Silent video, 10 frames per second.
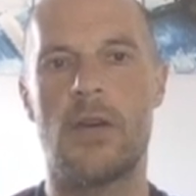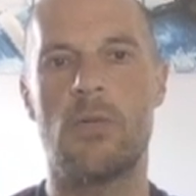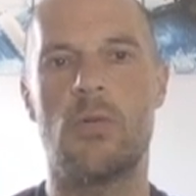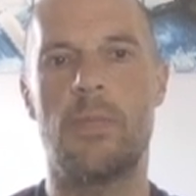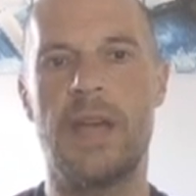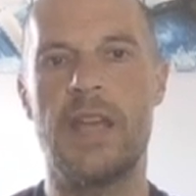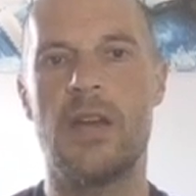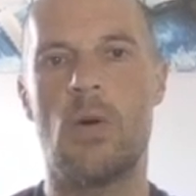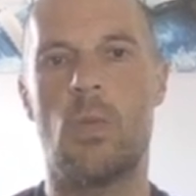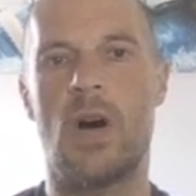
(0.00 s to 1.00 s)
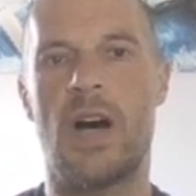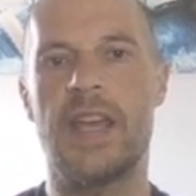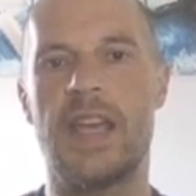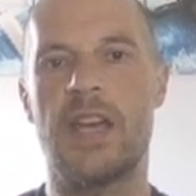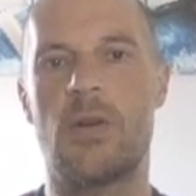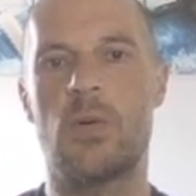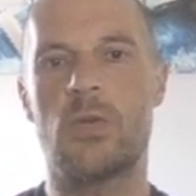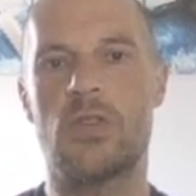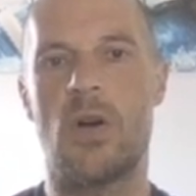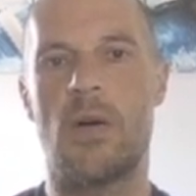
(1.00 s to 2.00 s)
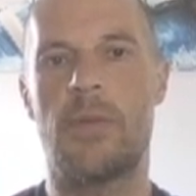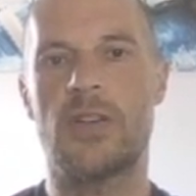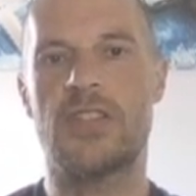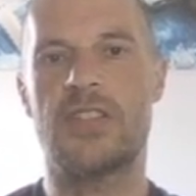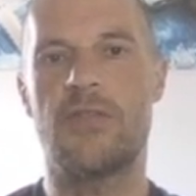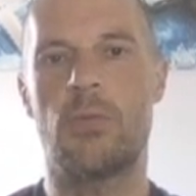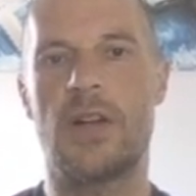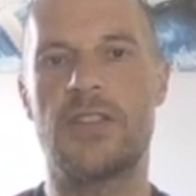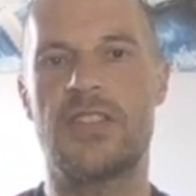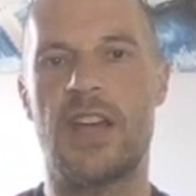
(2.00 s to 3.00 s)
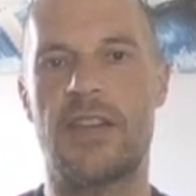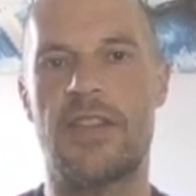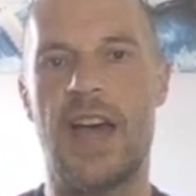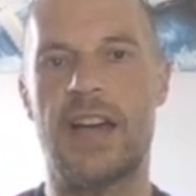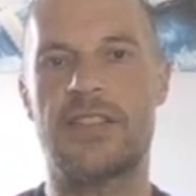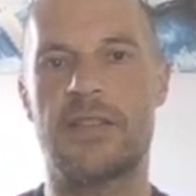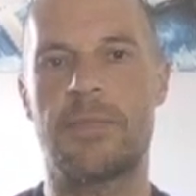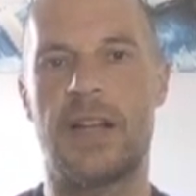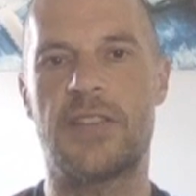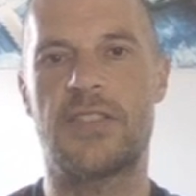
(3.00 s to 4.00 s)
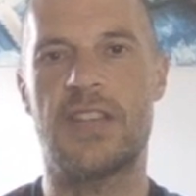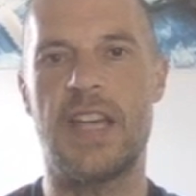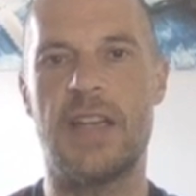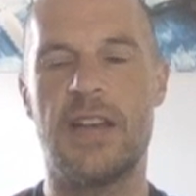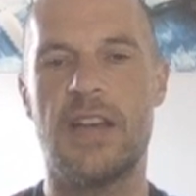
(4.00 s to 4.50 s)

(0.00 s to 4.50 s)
will be y equals positive 1/6 x plus c.